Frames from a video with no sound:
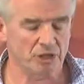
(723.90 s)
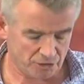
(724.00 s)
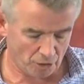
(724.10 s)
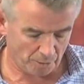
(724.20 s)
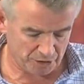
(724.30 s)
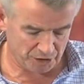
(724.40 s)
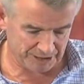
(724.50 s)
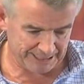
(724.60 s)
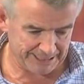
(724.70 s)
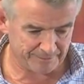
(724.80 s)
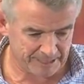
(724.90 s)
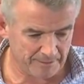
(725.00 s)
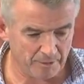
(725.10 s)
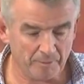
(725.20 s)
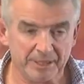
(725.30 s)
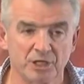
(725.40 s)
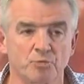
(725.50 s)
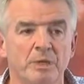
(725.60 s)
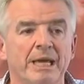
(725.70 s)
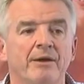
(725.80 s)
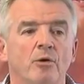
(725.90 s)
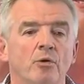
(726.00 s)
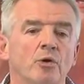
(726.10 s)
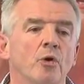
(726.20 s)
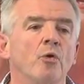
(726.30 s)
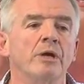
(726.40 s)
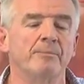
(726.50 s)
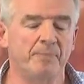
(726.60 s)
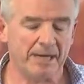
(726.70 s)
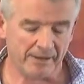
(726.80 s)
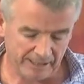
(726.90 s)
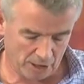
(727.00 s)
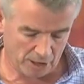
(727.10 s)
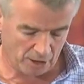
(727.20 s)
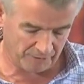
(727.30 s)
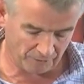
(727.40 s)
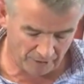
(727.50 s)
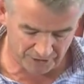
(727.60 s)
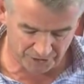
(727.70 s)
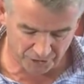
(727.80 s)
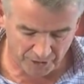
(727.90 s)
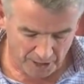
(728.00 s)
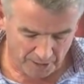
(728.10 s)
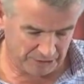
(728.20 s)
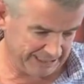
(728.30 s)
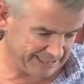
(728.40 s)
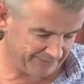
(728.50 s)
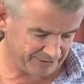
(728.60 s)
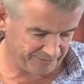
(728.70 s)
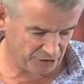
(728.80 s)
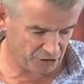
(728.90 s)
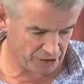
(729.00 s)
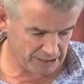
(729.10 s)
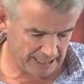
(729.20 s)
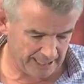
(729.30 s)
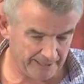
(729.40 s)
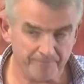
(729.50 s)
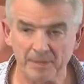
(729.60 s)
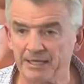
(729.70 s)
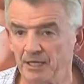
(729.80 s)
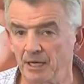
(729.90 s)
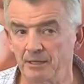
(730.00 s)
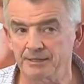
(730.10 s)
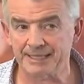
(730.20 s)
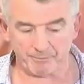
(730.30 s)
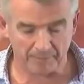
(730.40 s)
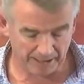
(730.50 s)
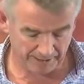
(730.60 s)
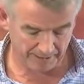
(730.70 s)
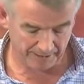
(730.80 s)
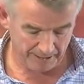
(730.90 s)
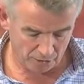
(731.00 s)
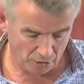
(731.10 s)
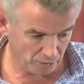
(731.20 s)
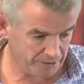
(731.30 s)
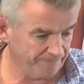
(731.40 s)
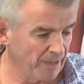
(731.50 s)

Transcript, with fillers: disruptions in September because we had could only barely cover the roster, but didn't have sufficient um, uh, standby crews.